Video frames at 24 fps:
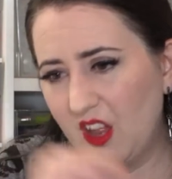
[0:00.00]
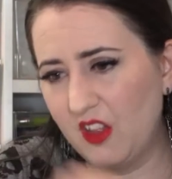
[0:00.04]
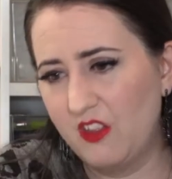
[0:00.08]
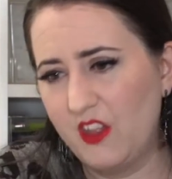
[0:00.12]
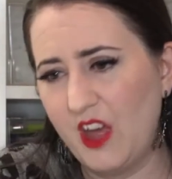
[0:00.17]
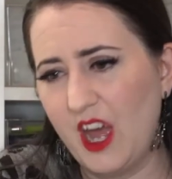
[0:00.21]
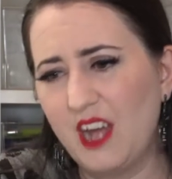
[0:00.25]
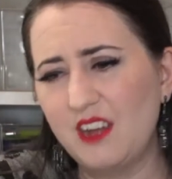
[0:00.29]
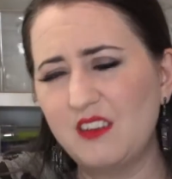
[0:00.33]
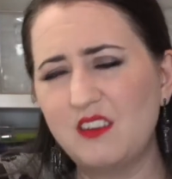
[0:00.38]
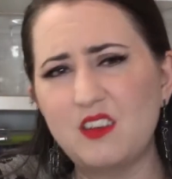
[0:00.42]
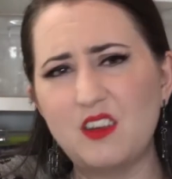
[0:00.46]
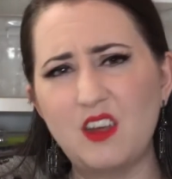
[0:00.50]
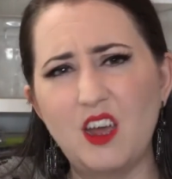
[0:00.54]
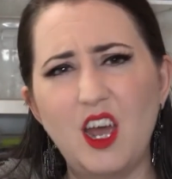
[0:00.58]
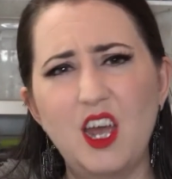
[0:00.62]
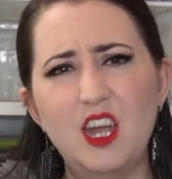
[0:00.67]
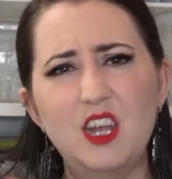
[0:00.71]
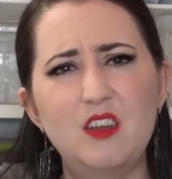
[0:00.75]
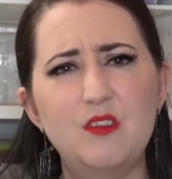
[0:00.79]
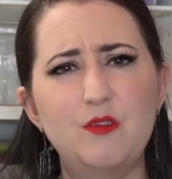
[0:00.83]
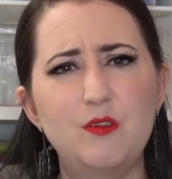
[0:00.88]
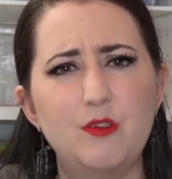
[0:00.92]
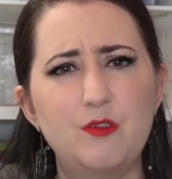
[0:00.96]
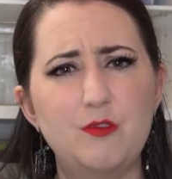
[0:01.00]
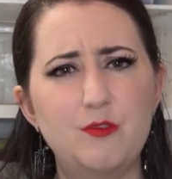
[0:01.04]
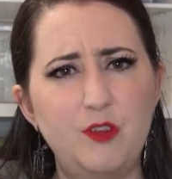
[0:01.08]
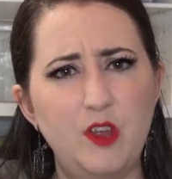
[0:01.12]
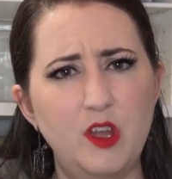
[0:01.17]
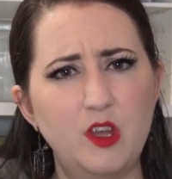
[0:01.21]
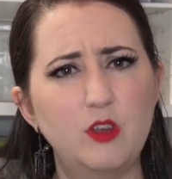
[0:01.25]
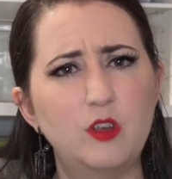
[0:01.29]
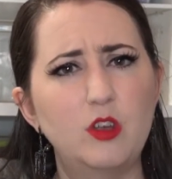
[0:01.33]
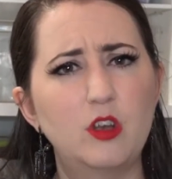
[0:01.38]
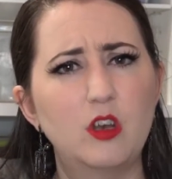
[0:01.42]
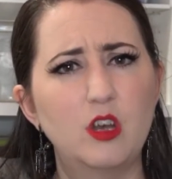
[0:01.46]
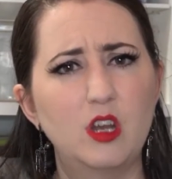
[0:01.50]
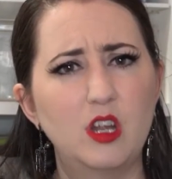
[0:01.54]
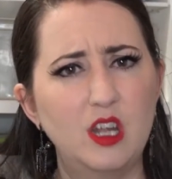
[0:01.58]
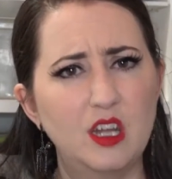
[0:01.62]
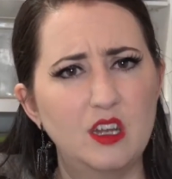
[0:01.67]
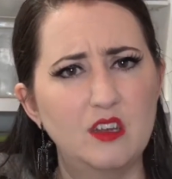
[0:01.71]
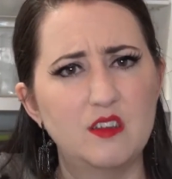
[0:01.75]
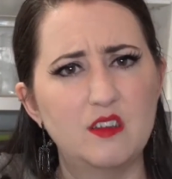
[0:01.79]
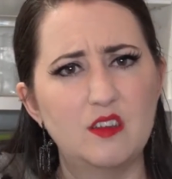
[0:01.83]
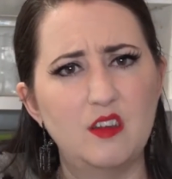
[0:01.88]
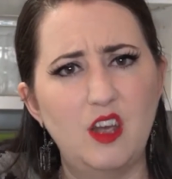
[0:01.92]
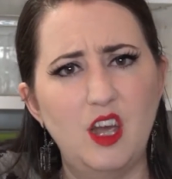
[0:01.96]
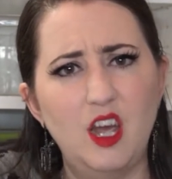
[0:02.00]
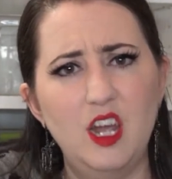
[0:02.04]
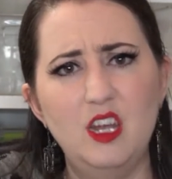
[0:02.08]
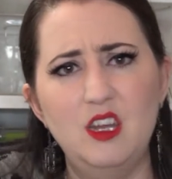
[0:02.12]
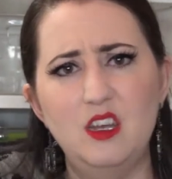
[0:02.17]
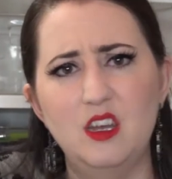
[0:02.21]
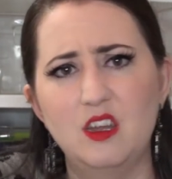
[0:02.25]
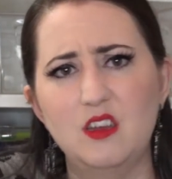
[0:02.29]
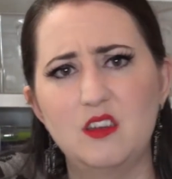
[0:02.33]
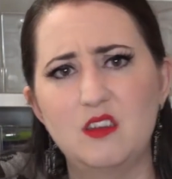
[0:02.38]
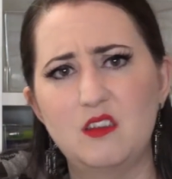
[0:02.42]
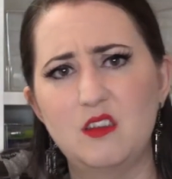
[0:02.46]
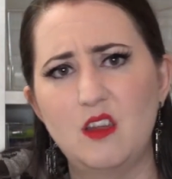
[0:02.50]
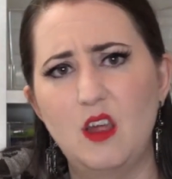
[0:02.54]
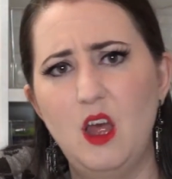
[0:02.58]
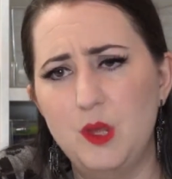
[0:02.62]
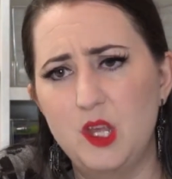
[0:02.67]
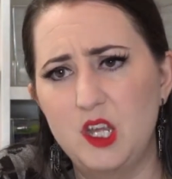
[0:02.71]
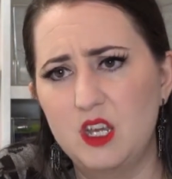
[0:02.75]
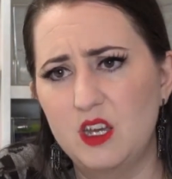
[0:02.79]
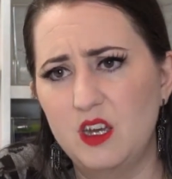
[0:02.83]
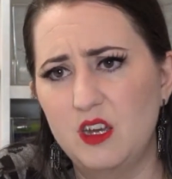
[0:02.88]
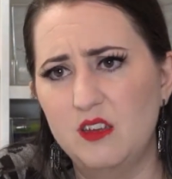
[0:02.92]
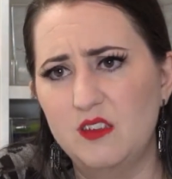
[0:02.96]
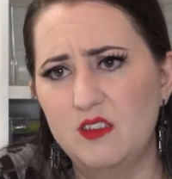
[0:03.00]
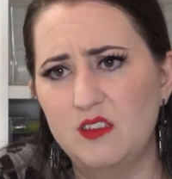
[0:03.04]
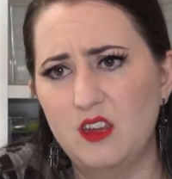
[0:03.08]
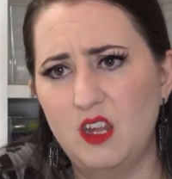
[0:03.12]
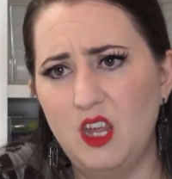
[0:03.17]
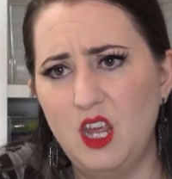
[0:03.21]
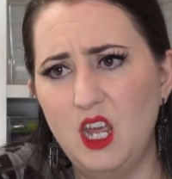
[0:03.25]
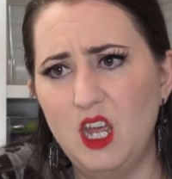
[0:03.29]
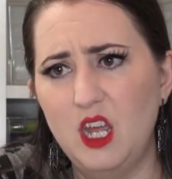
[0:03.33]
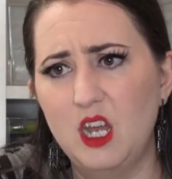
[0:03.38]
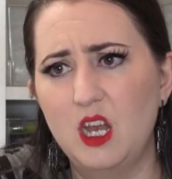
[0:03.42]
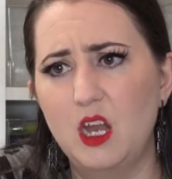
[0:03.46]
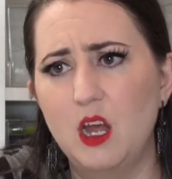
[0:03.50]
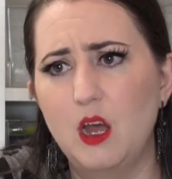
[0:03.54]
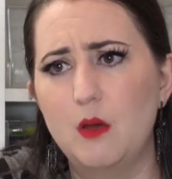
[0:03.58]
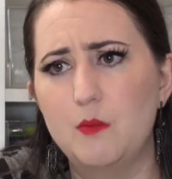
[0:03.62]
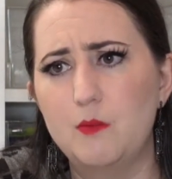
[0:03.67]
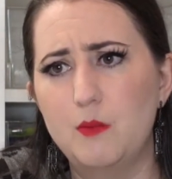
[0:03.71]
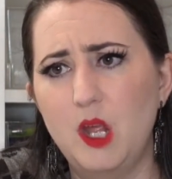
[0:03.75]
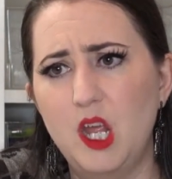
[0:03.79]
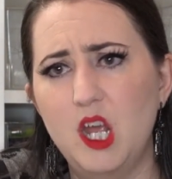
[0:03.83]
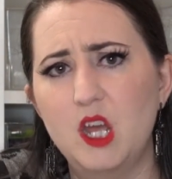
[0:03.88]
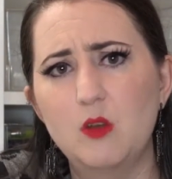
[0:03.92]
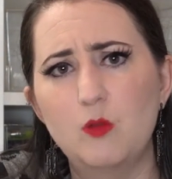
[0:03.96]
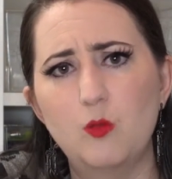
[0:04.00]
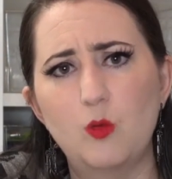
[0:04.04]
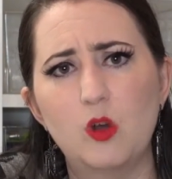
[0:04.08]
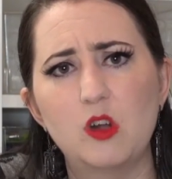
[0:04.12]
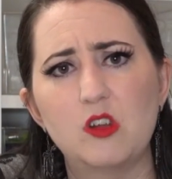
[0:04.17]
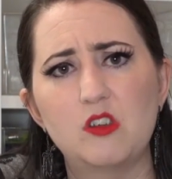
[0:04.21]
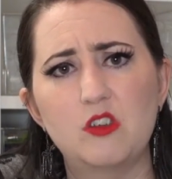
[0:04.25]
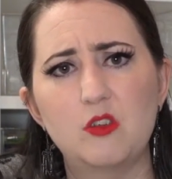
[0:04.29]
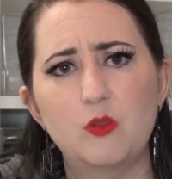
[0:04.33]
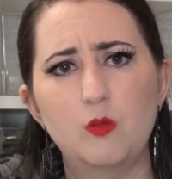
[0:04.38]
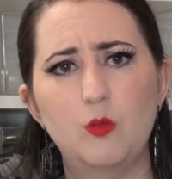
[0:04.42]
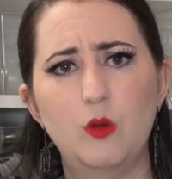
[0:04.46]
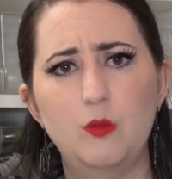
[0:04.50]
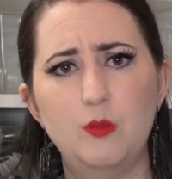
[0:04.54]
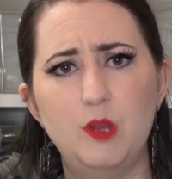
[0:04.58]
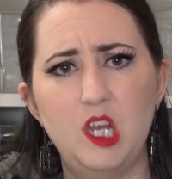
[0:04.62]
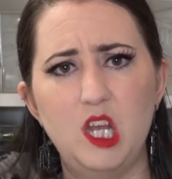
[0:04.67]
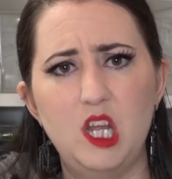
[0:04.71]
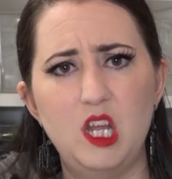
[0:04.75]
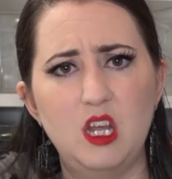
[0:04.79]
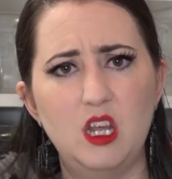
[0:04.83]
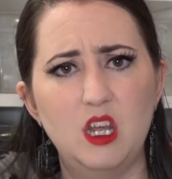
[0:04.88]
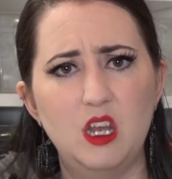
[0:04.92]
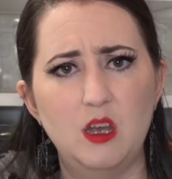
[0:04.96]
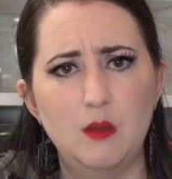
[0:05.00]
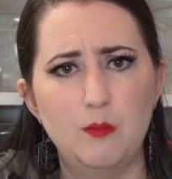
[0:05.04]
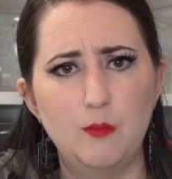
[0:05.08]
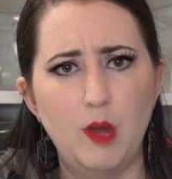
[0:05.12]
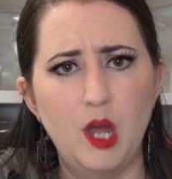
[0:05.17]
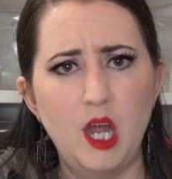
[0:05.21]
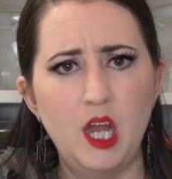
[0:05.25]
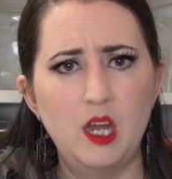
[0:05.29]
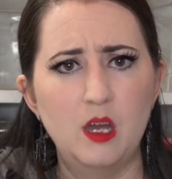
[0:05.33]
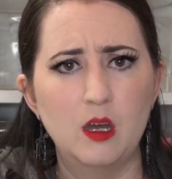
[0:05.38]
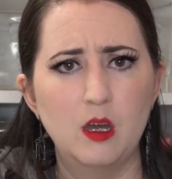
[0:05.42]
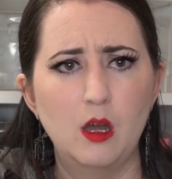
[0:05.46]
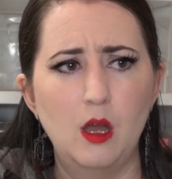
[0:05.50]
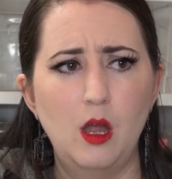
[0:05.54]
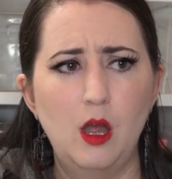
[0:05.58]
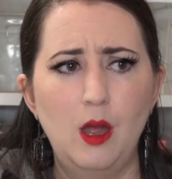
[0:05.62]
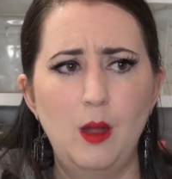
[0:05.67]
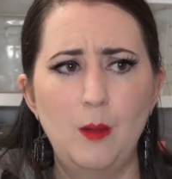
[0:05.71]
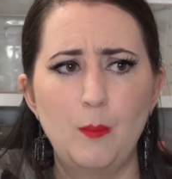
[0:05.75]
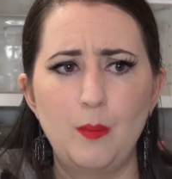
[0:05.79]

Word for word: That's kind of a failure against kindness because, again, a man wants a woman he could admire.